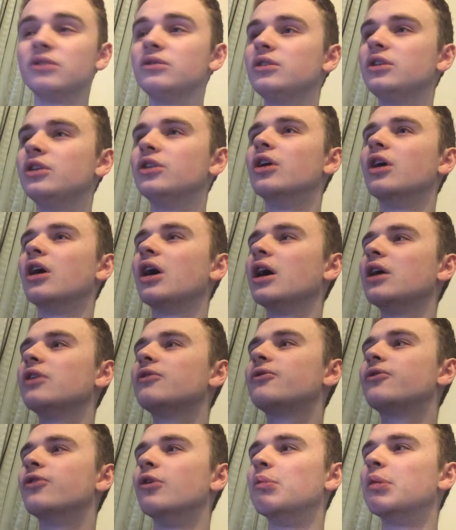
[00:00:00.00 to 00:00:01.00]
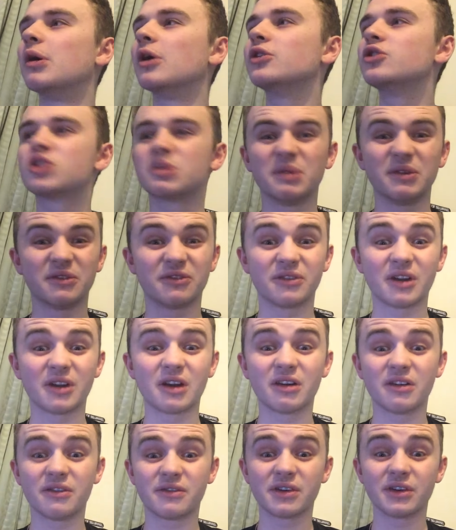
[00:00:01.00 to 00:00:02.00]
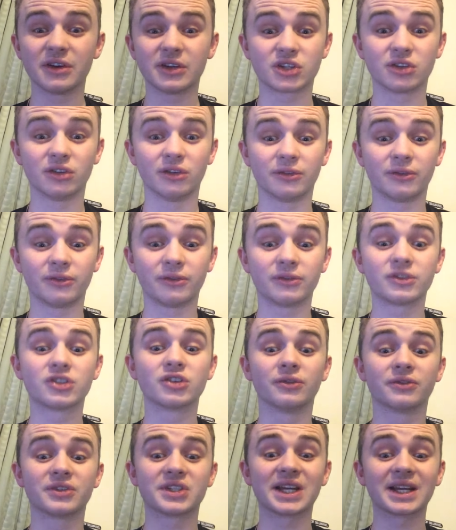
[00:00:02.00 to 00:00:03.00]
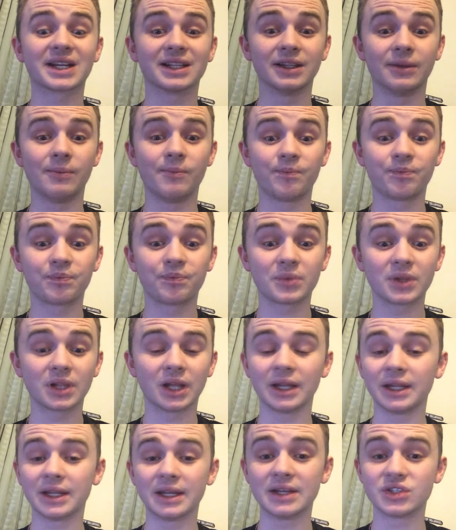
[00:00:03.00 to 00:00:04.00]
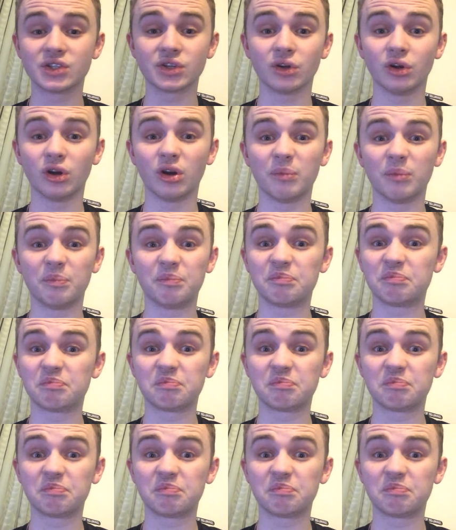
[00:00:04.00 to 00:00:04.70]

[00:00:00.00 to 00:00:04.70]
You know, football used to be very, very tough tackling, like years ago,